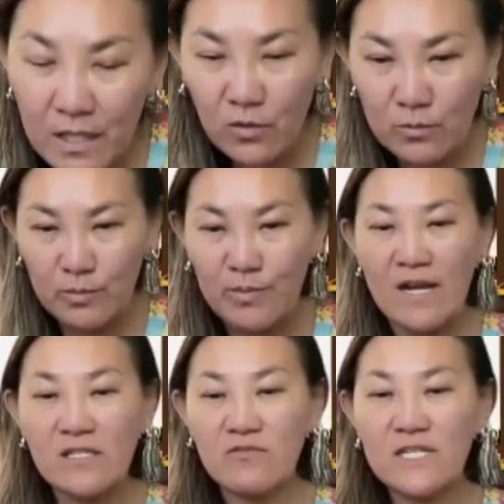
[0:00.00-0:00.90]
our own
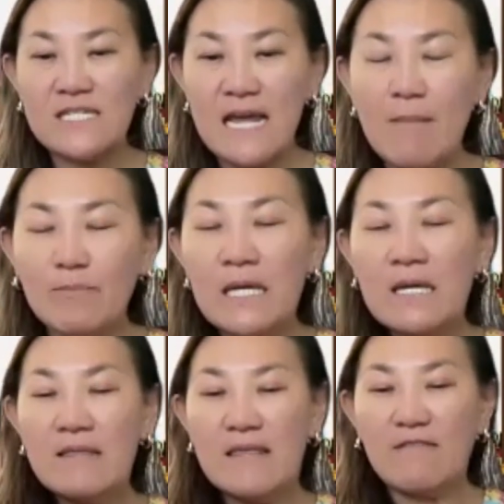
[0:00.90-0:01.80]
proprietary DApp
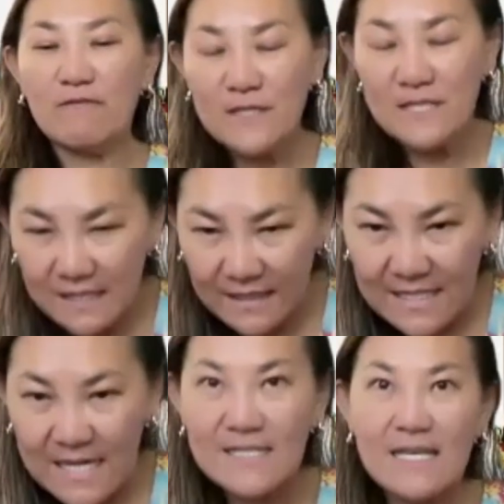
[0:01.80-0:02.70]
that
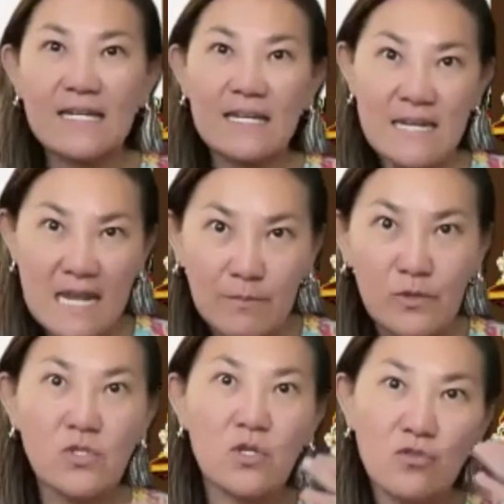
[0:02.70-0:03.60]
facilitates and
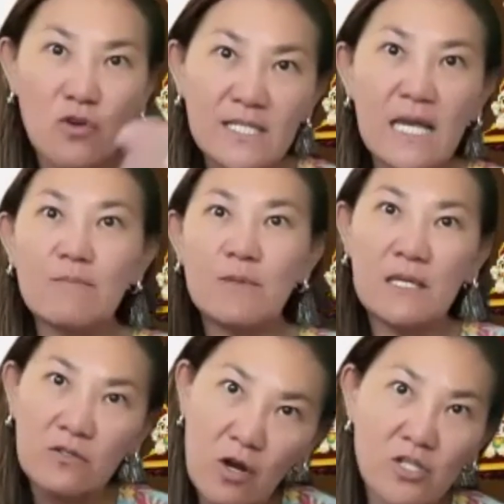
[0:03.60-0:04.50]
enables
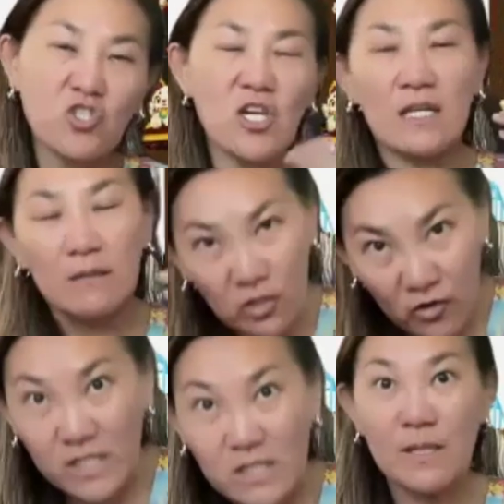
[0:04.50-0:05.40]
cross-IP, cross-chain,
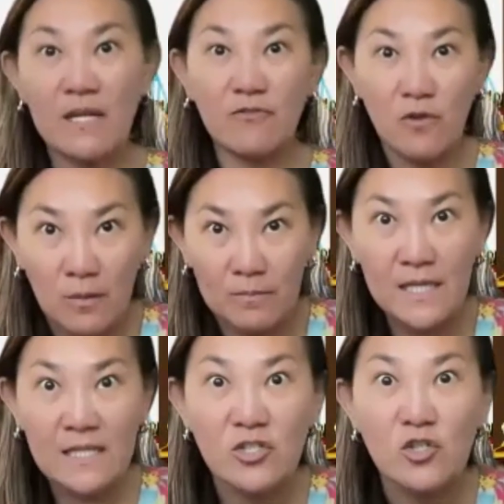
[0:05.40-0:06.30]
cross-platform
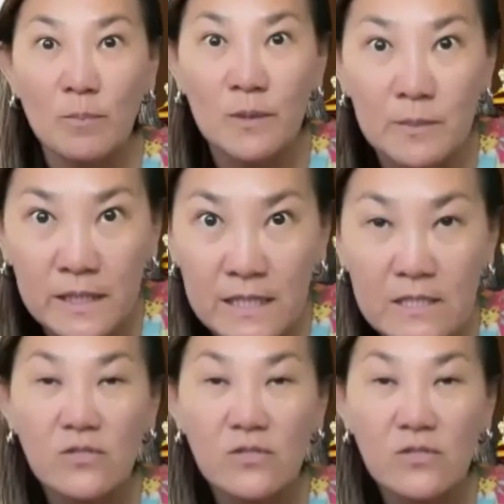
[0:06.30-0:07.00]
interoperability.